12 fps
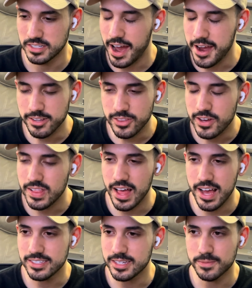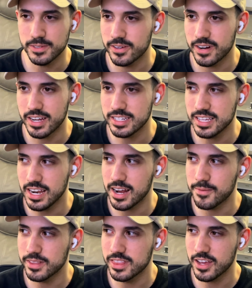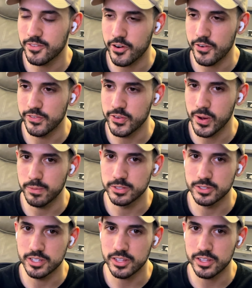I thought last episode, and I said it, I've been thinking for a few episodes,